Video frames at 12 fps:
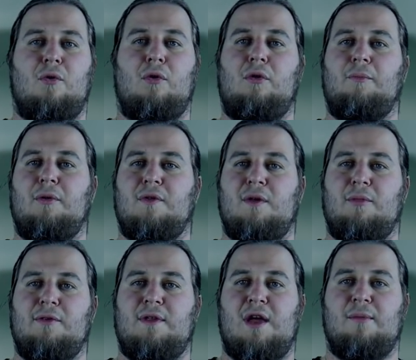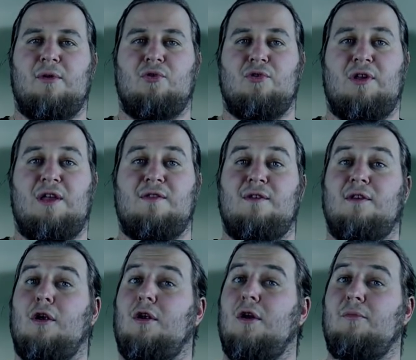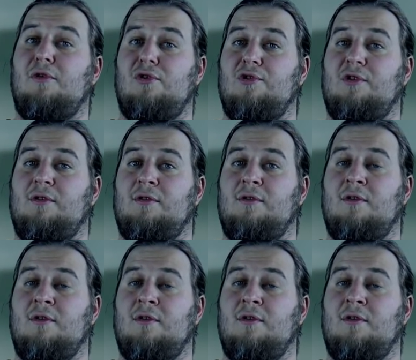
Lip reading: all possible dimension gates in Arkham region.